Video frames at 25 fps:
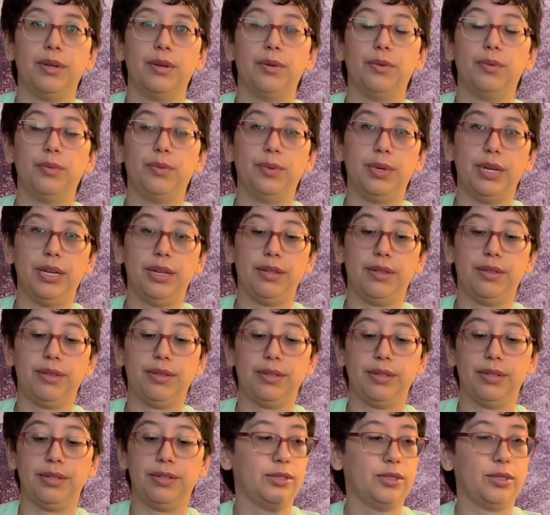with.
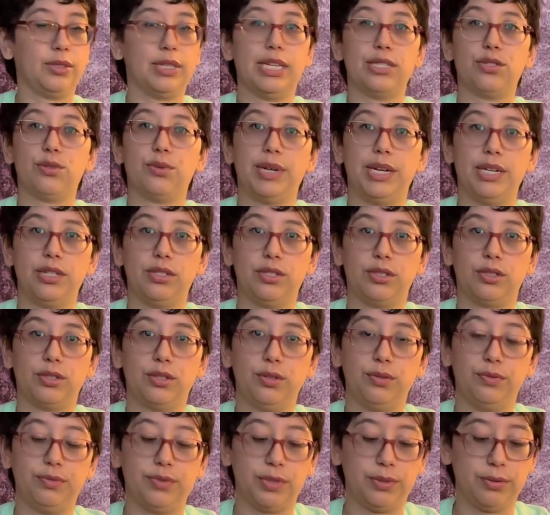So that's why I took
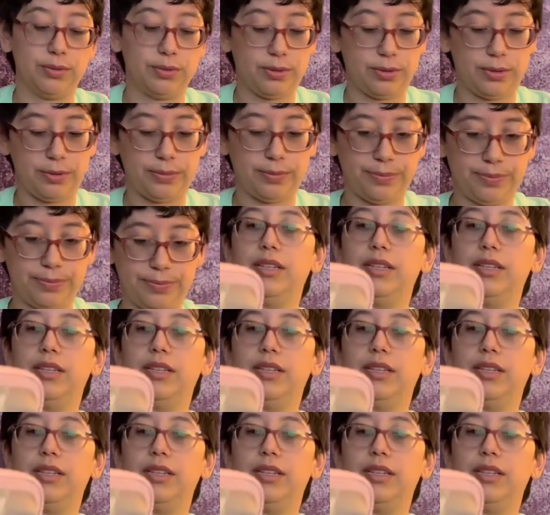2 phones.